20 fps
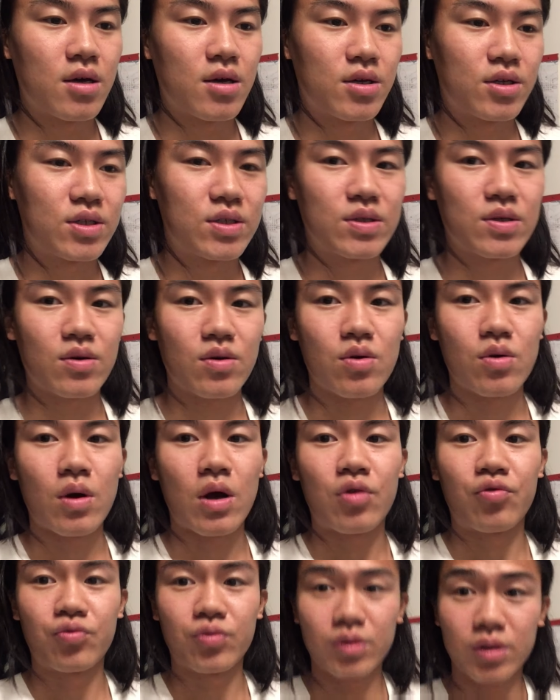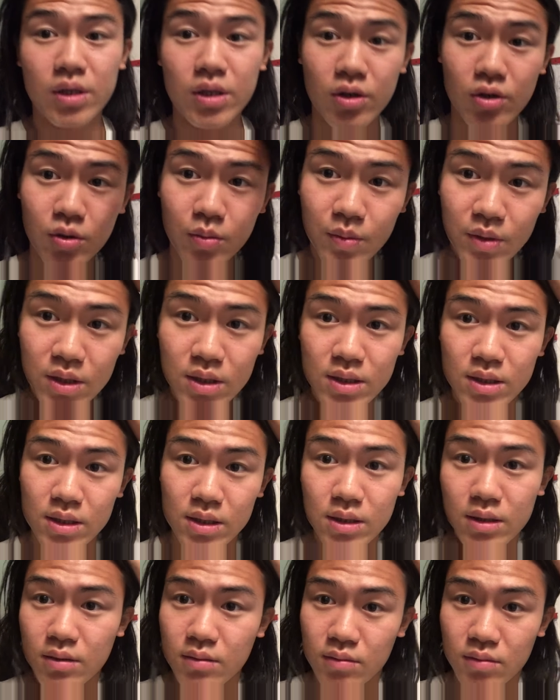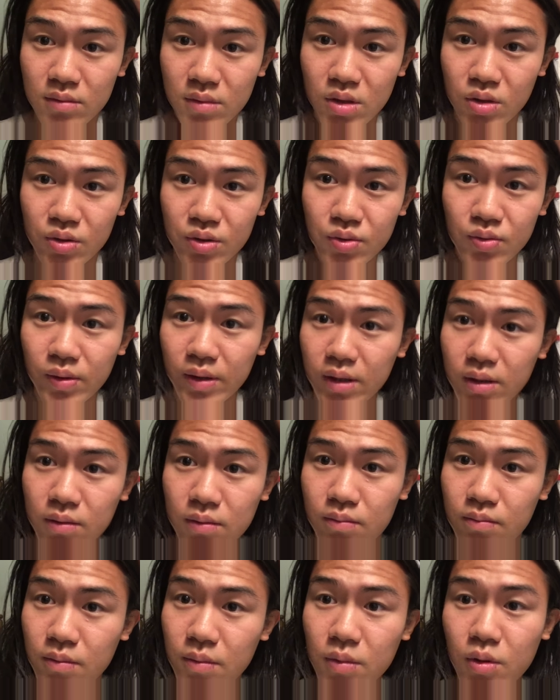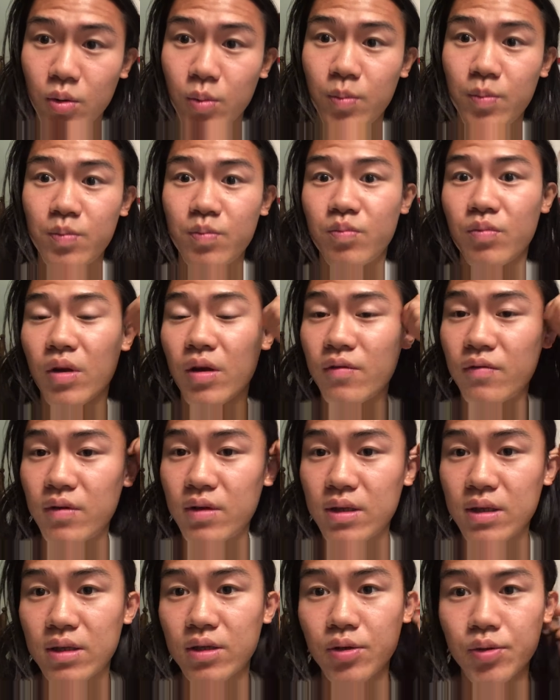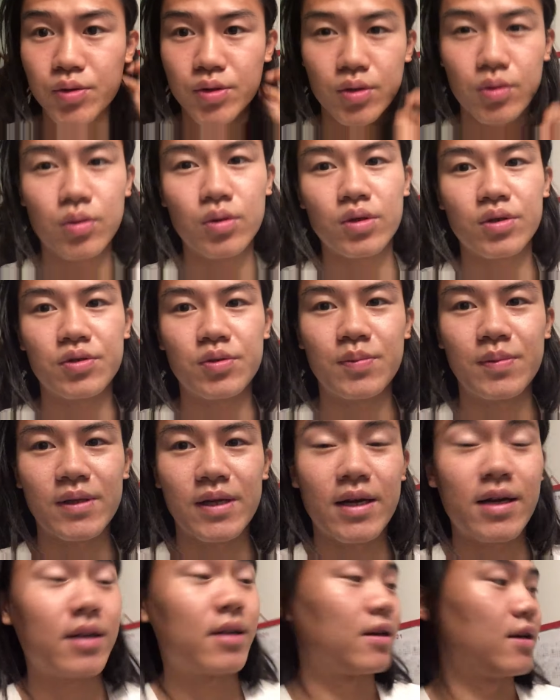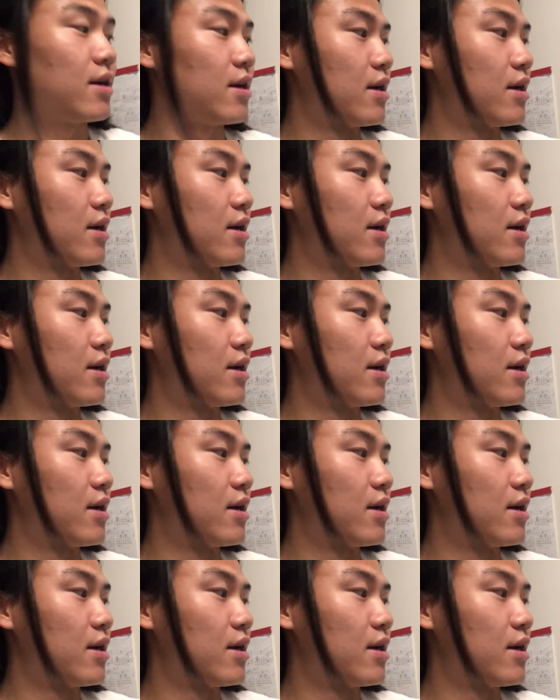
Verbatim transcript: So I really hope this goes well. Hope everything goes according to plan.